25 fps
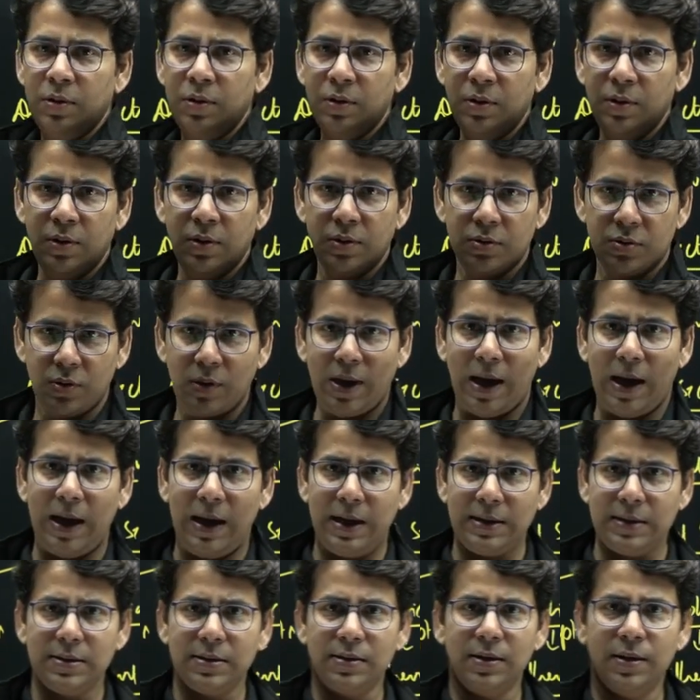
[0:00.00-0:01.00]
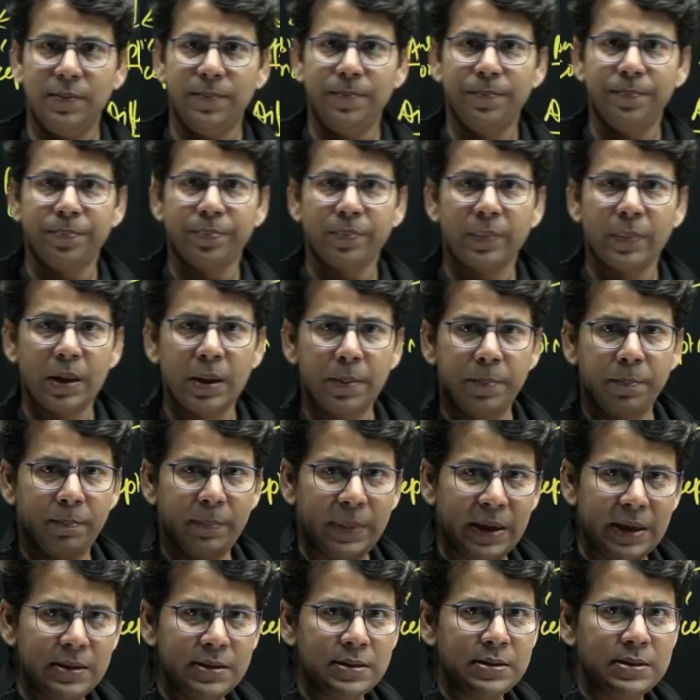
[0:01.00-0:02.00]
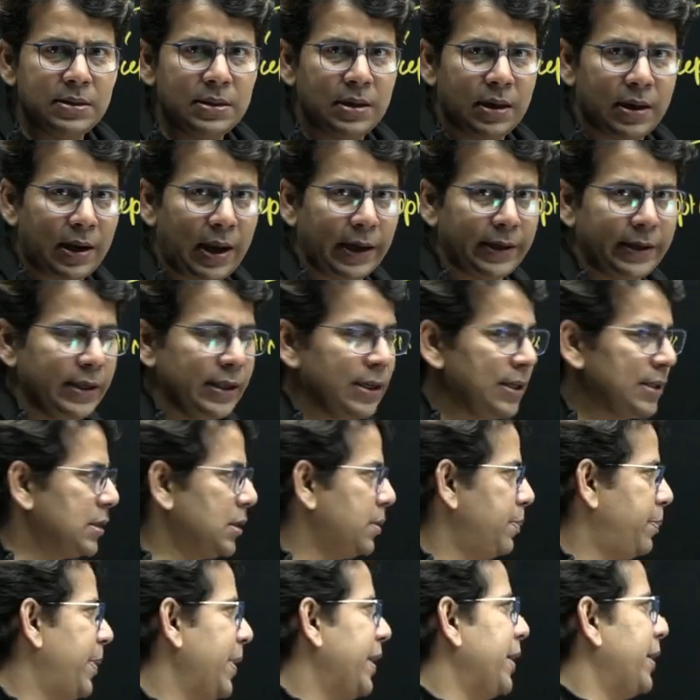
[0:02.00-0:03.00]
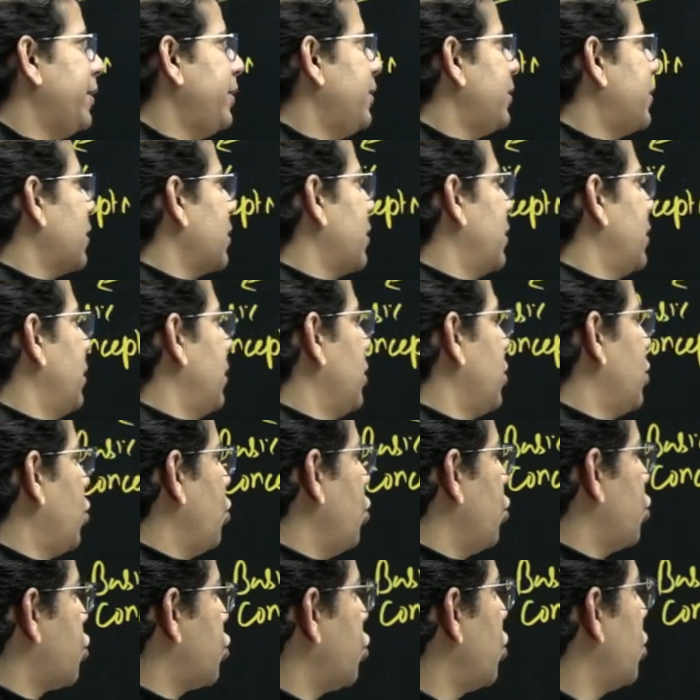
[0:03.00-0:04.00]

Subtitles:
So as a mains writing aspirant, you should